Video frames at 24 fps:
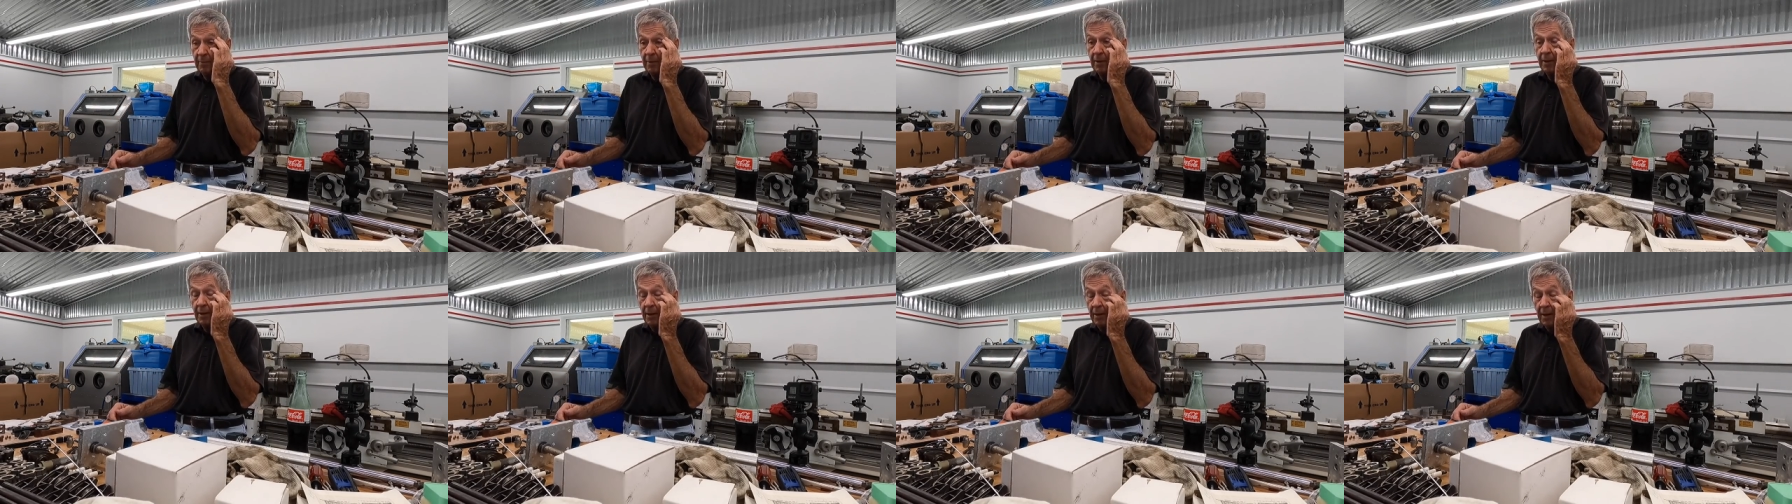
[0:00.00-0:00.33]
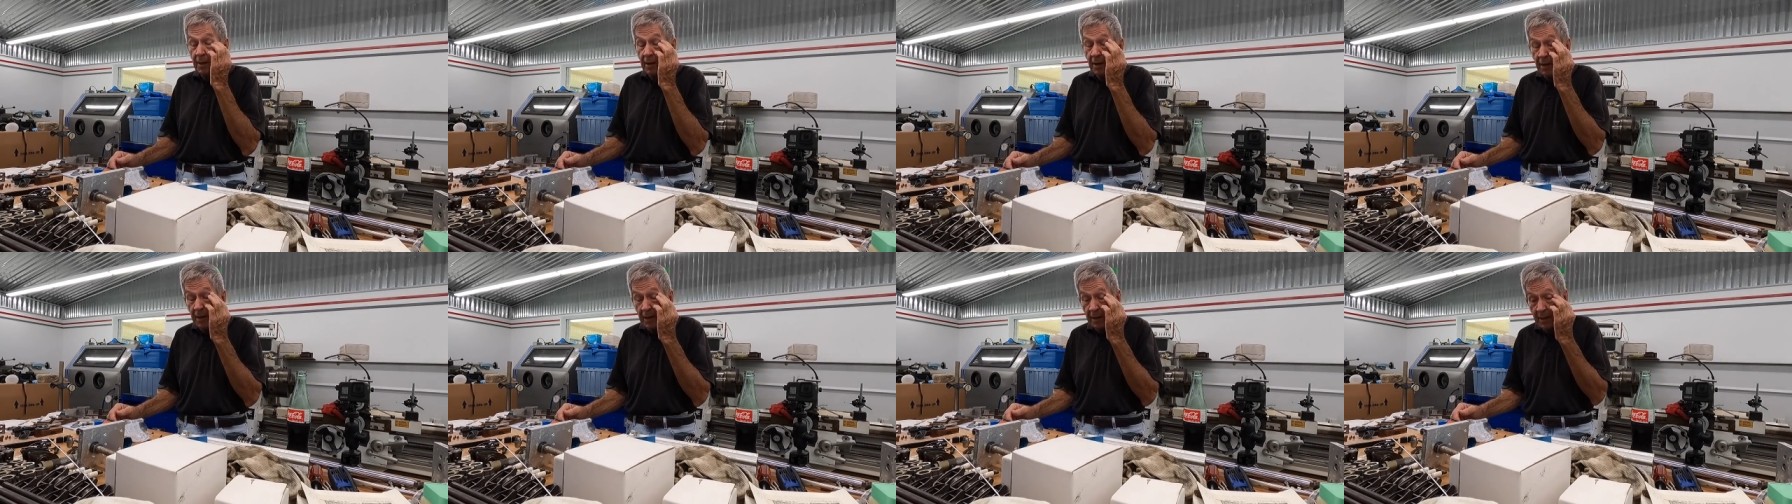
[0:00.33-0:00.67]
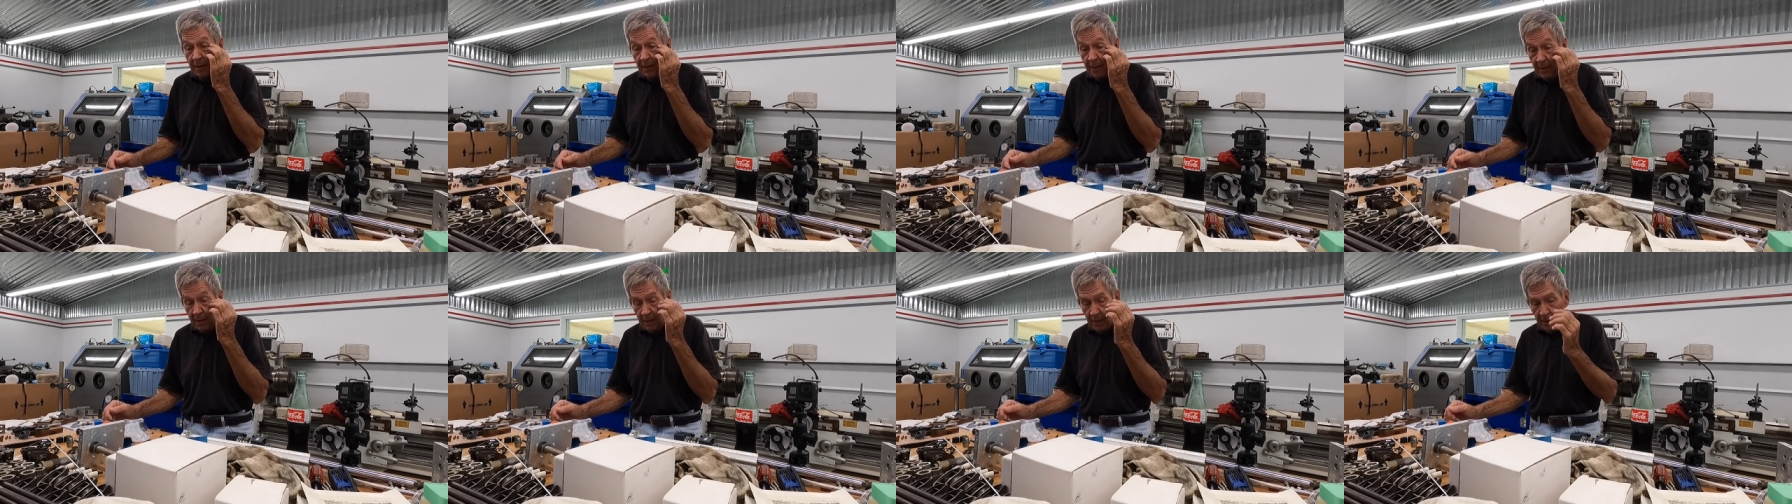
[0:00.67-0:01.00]
Right. And
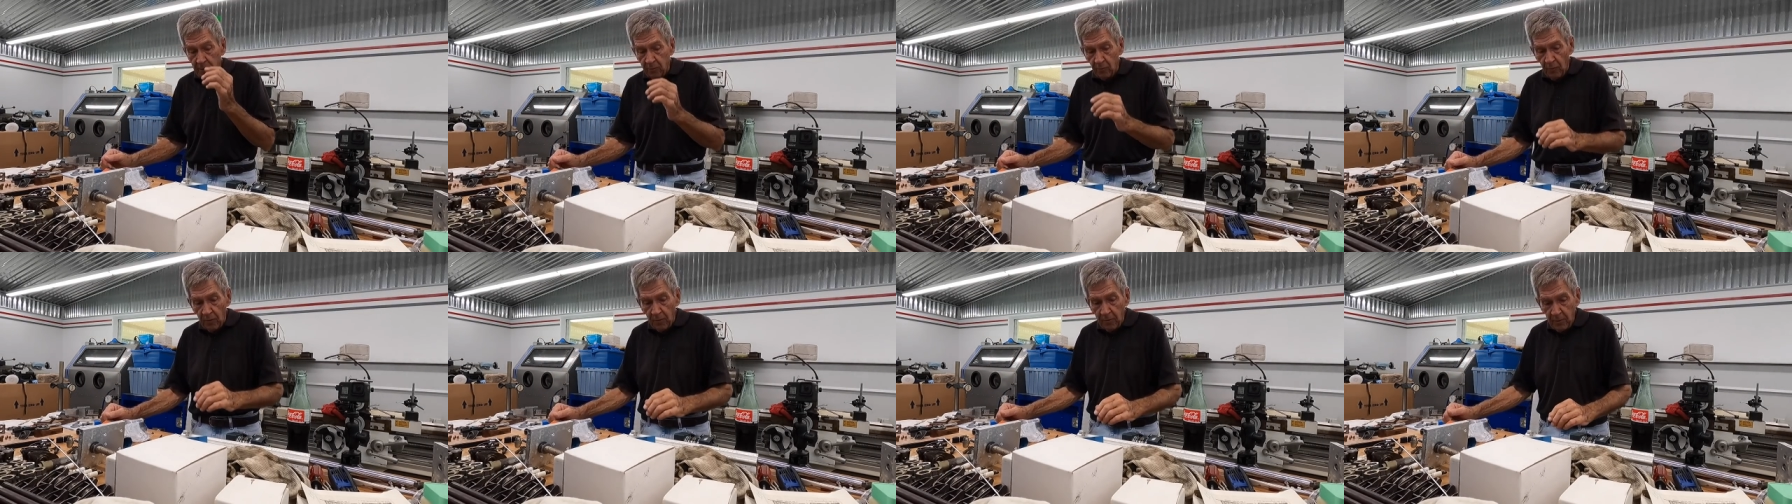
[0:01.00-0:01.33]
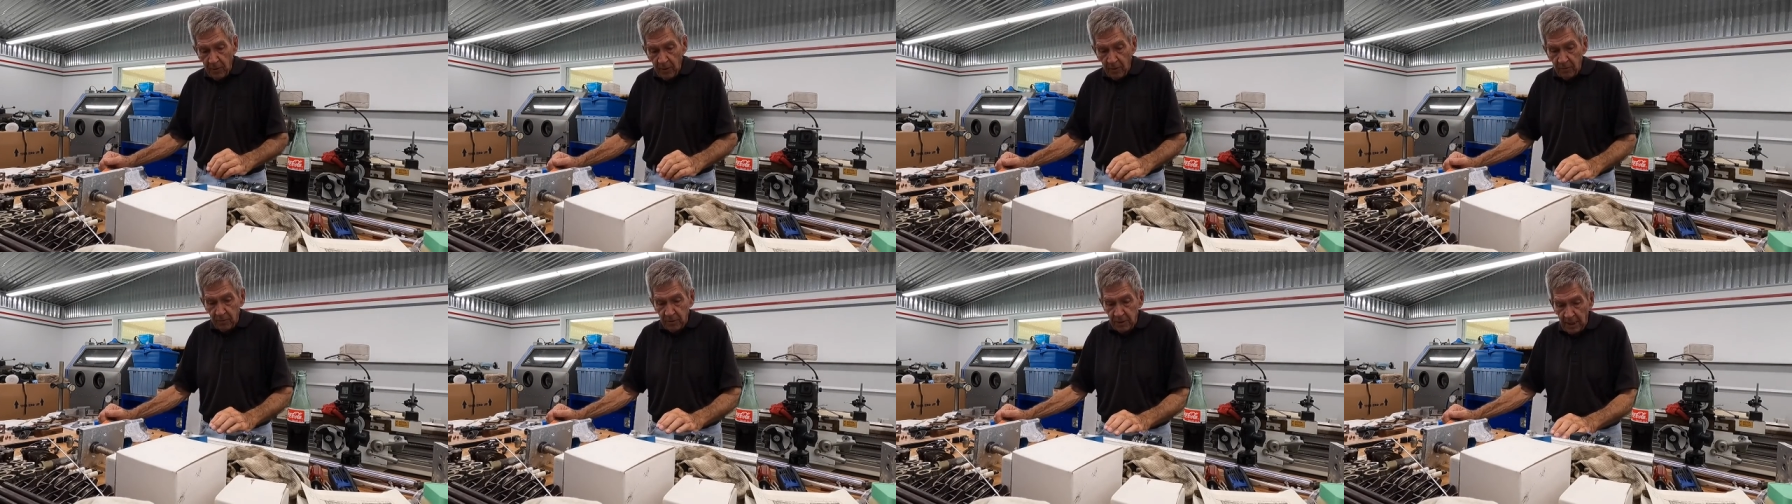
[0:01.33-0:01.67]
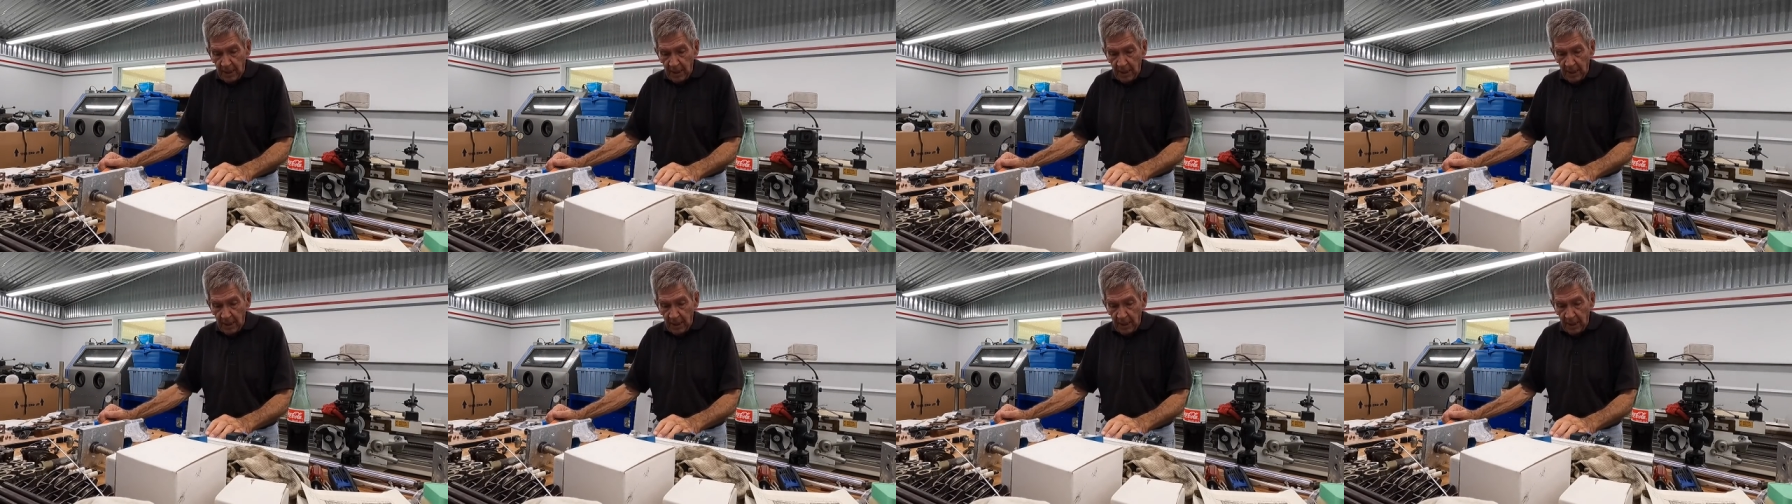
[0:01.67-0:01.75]
it did. Got to work with those